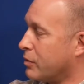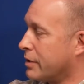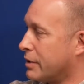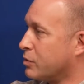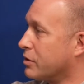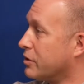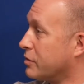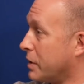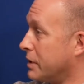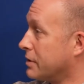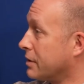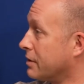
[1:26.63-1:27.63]
Well, that's what this
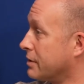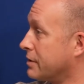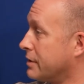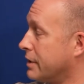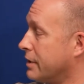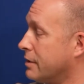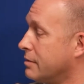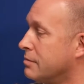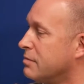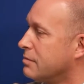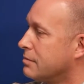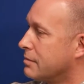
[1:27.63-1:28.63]
bicyclist did,
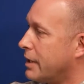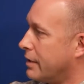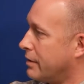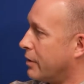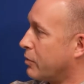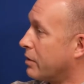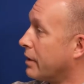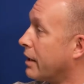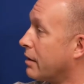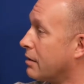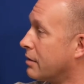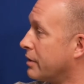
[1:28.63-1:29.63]
and they were in error,